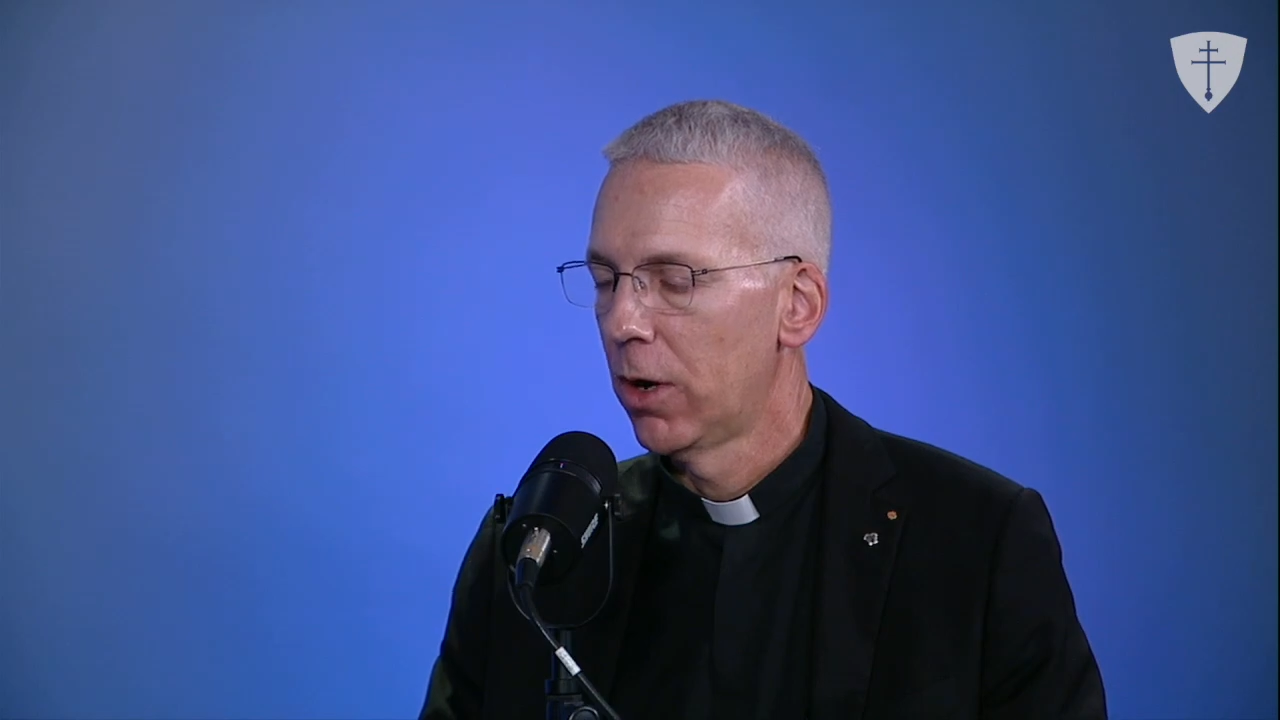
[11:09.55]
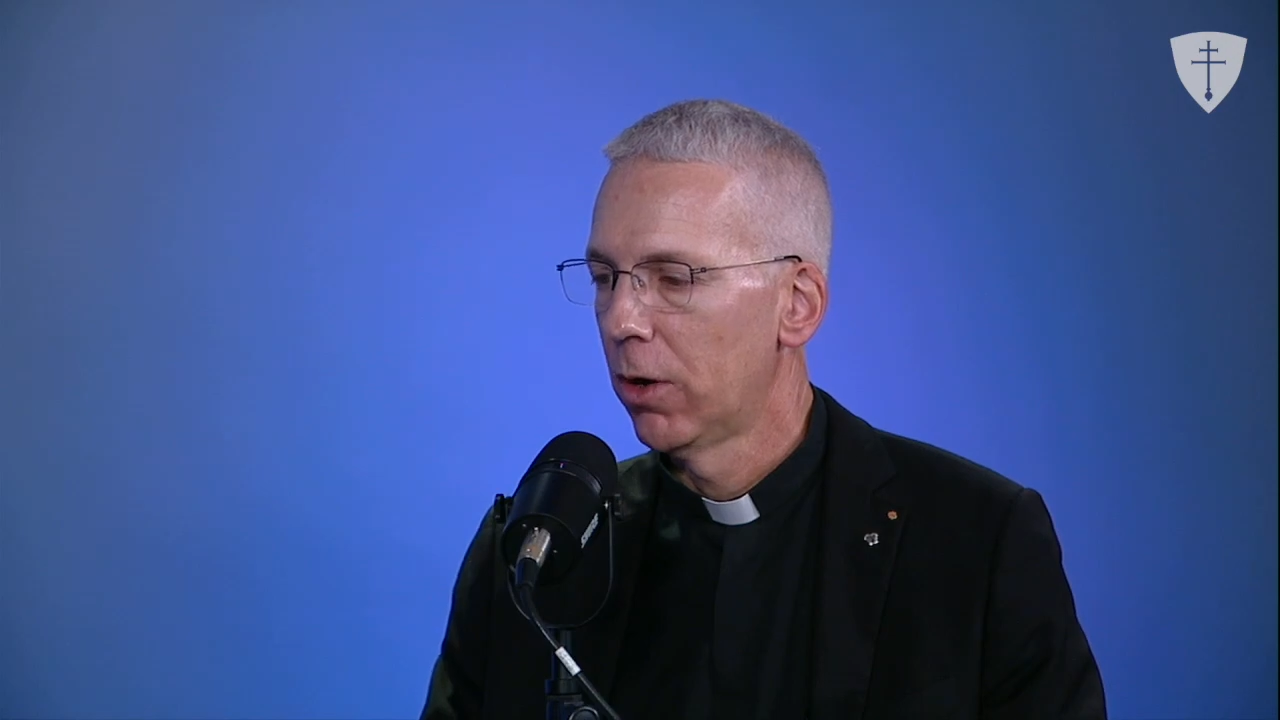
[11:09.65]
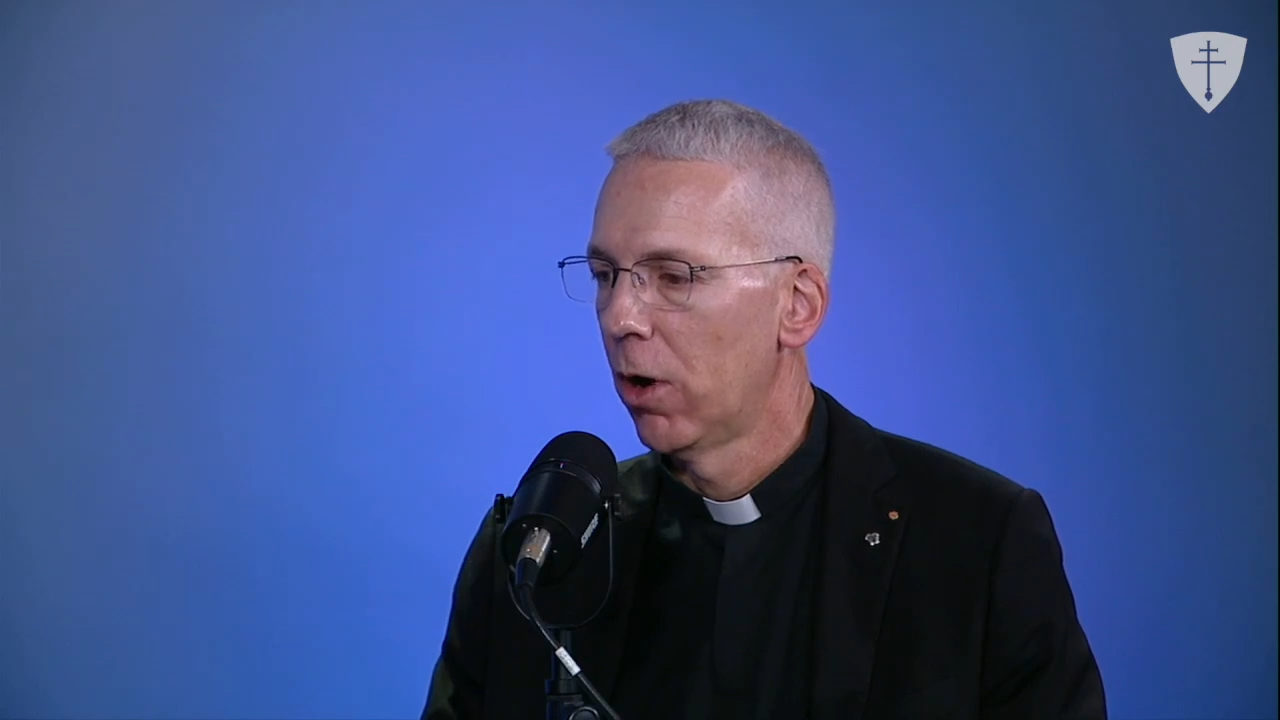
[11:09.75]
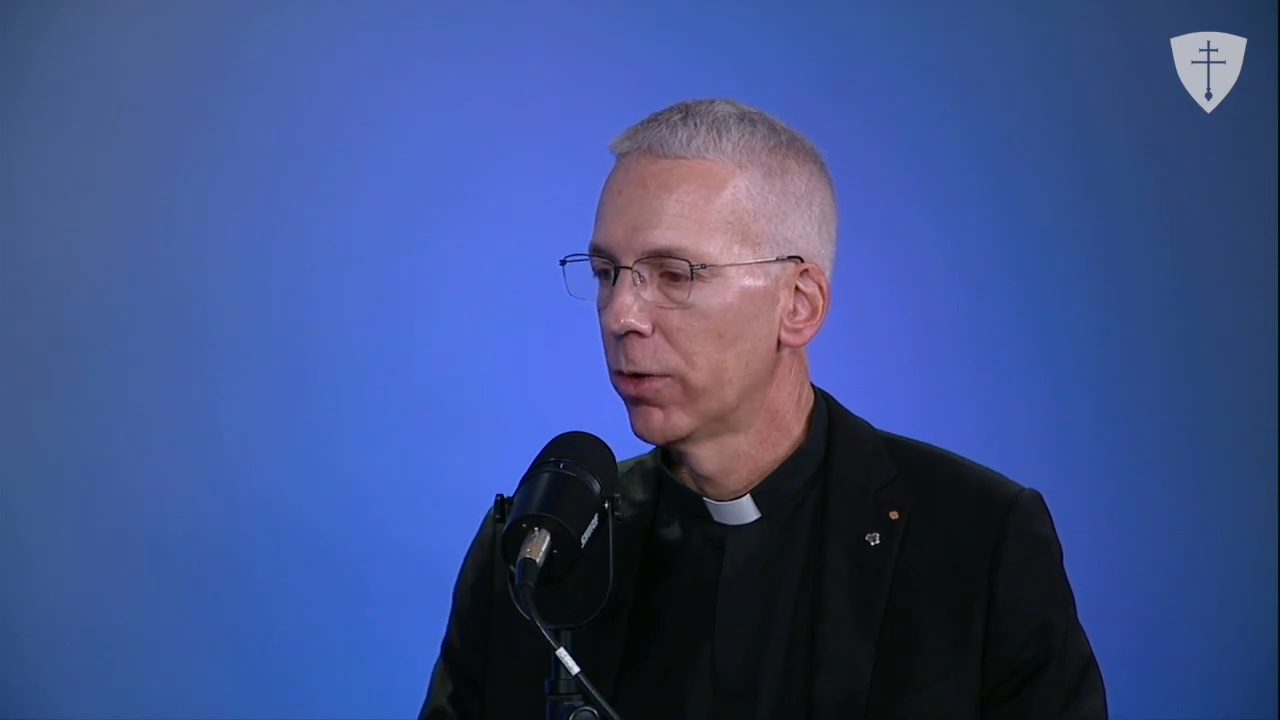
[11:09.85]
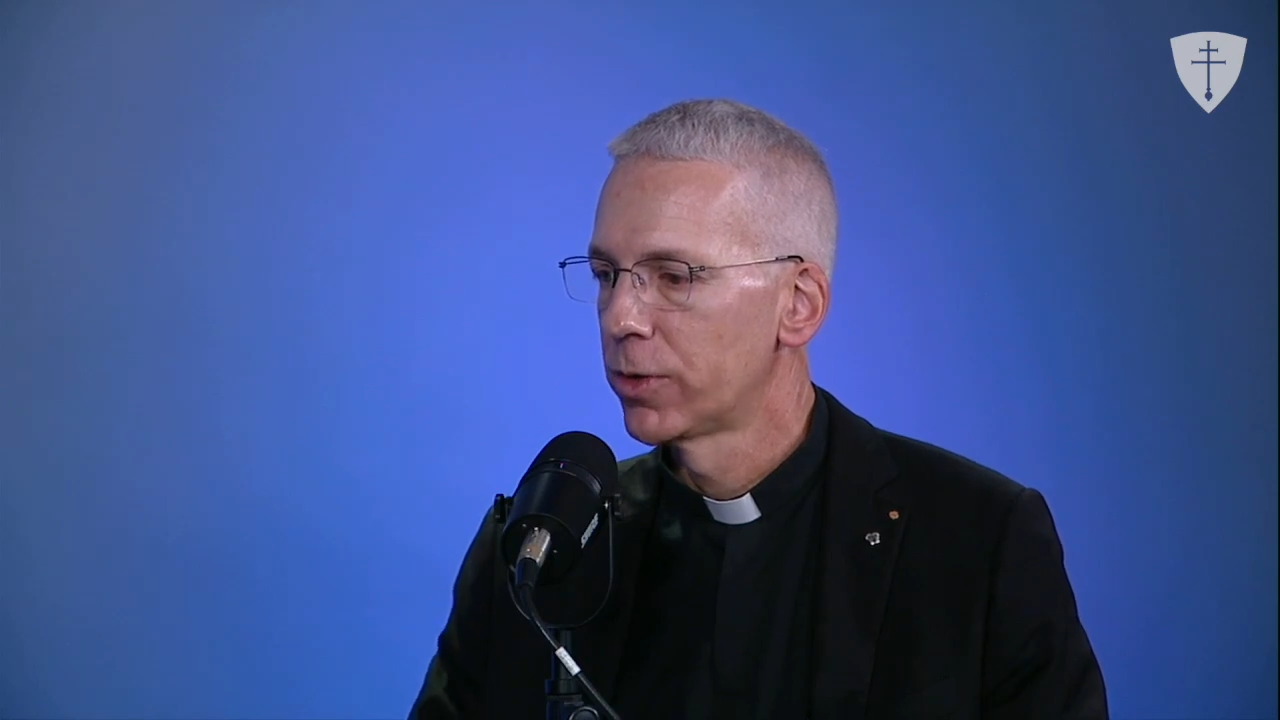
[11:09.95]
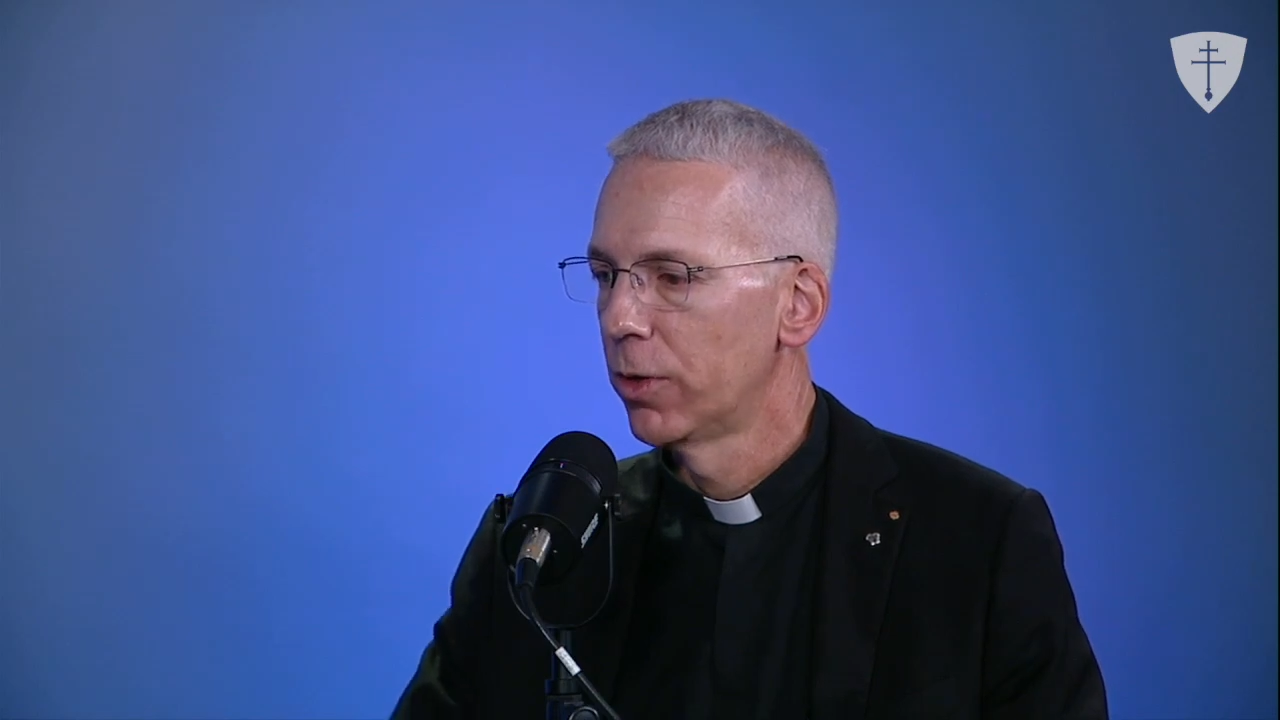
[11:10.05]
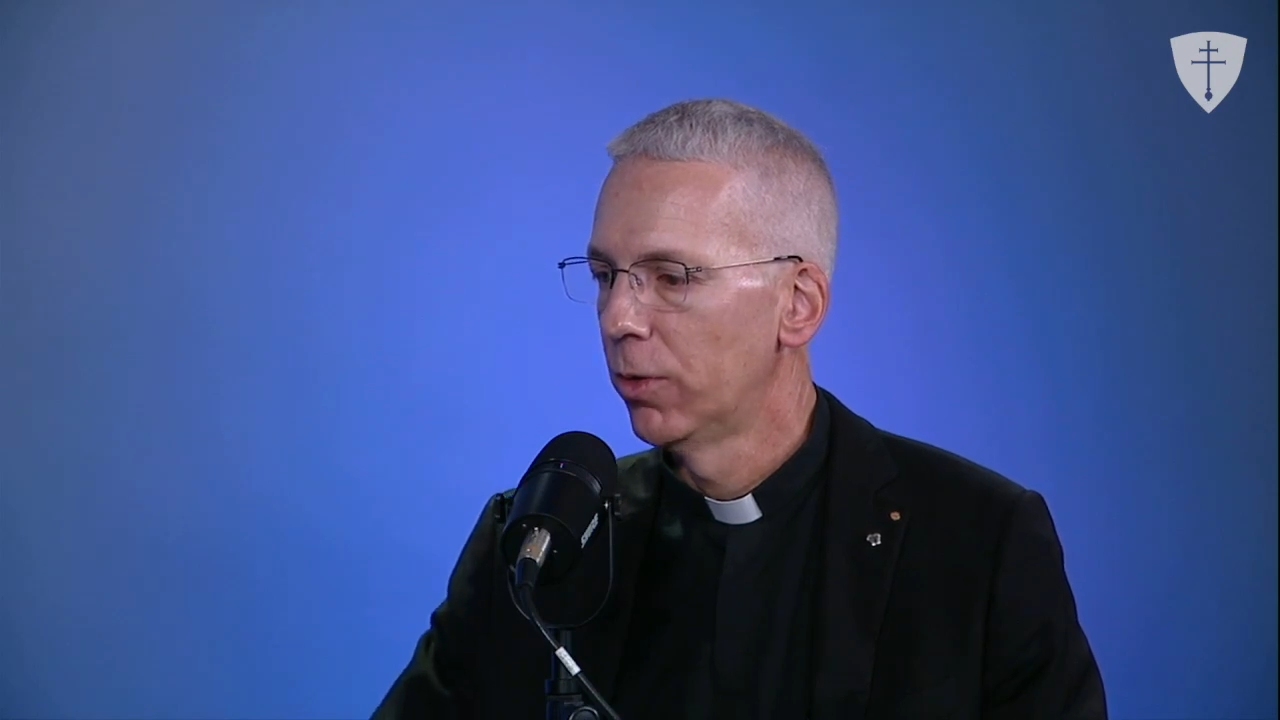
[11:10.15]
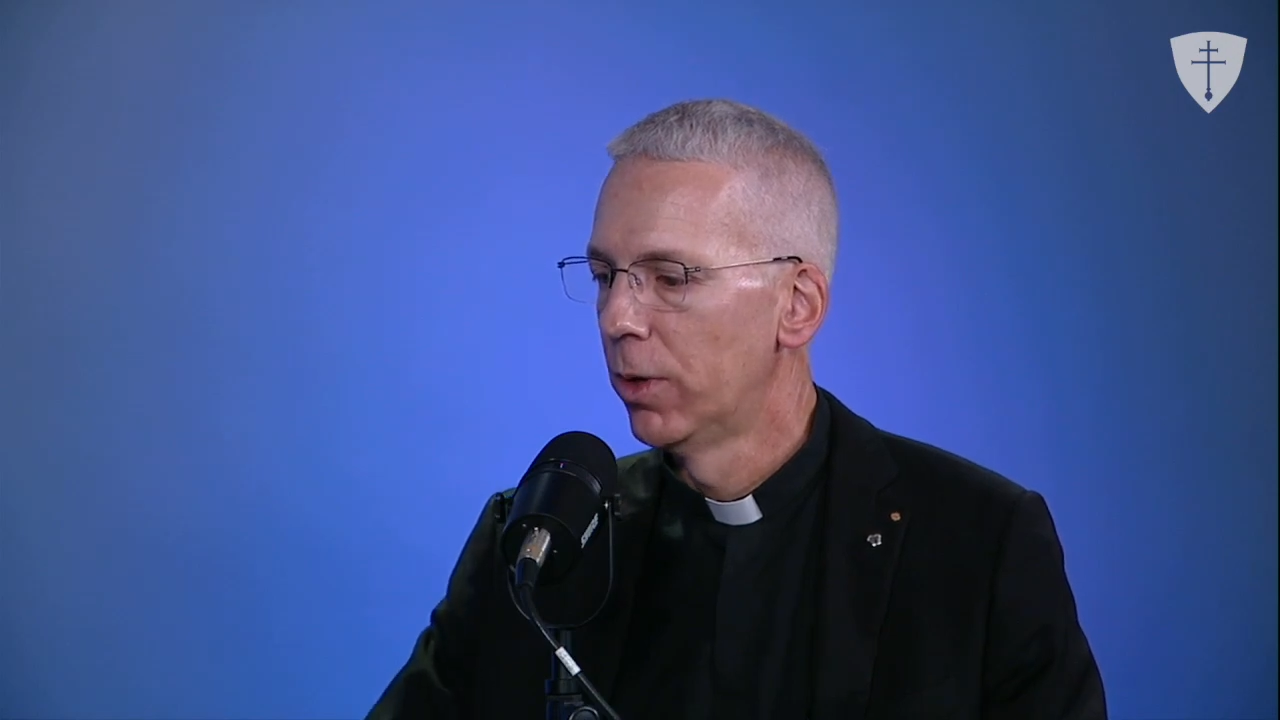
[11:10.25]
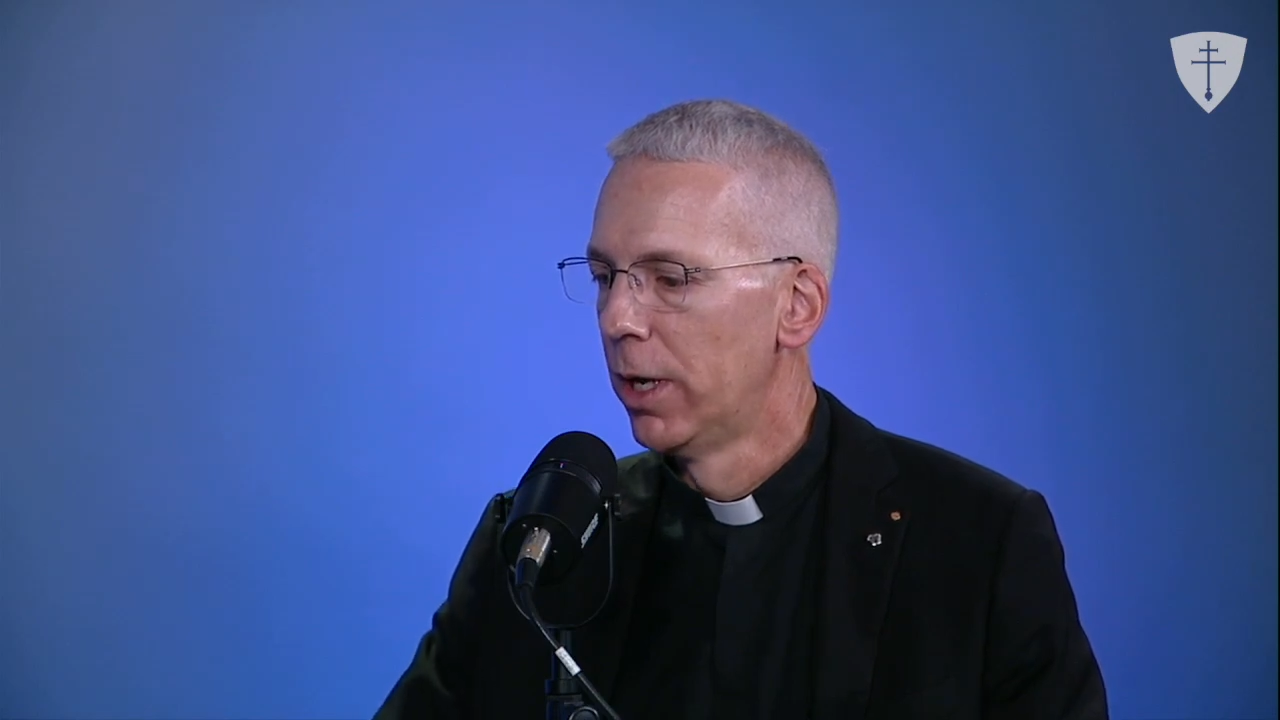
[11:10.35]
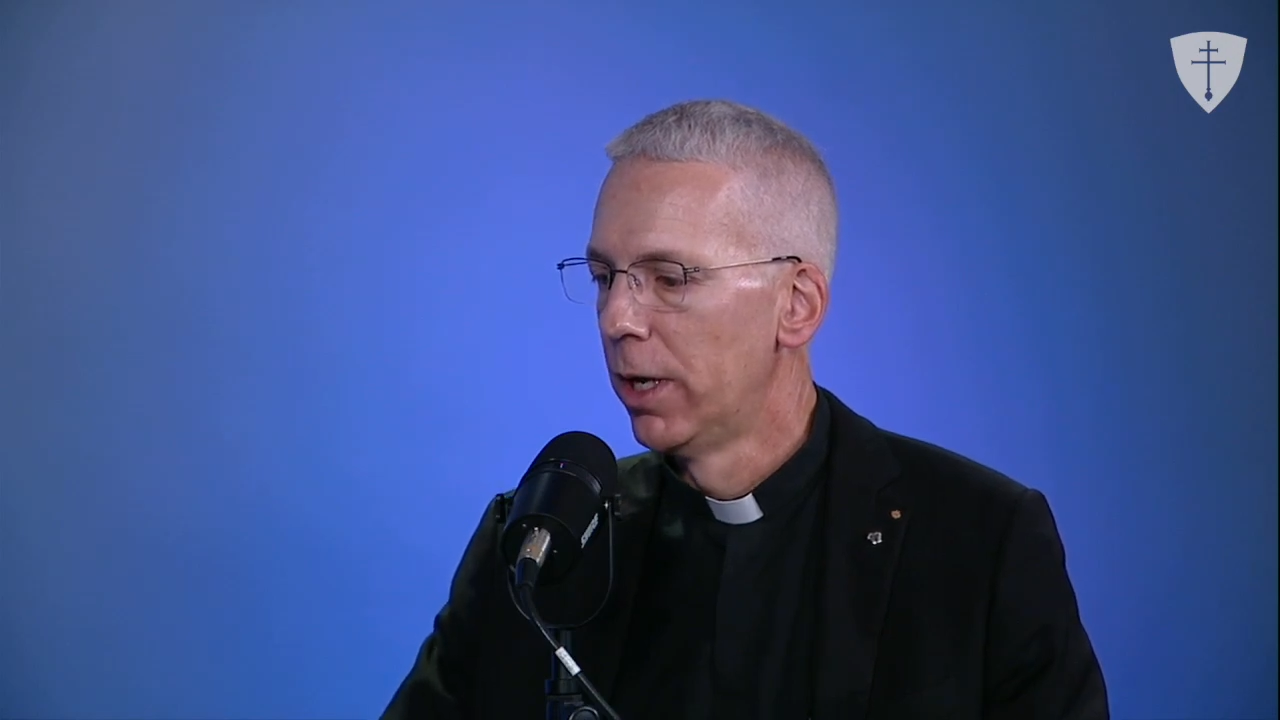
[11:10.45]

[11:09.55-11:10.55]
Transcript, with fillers: are also